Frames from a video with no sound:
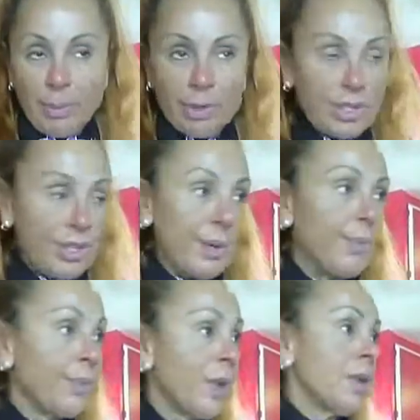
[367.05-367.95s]
person.
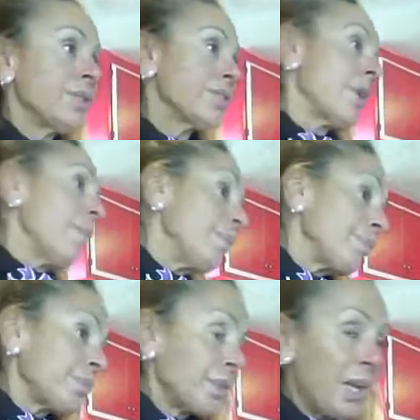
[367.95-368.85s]
So,
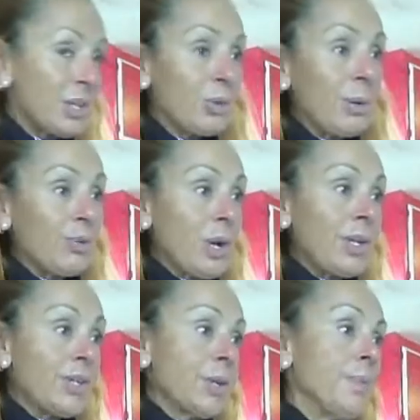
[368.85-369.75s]
that's what I'm trying to
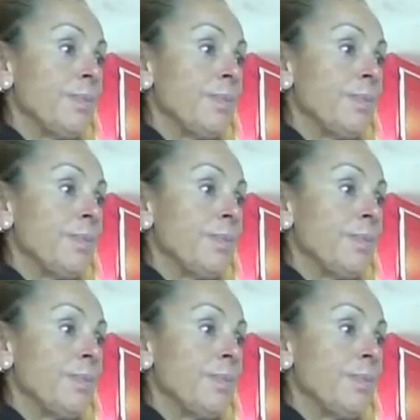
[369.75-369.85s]
do.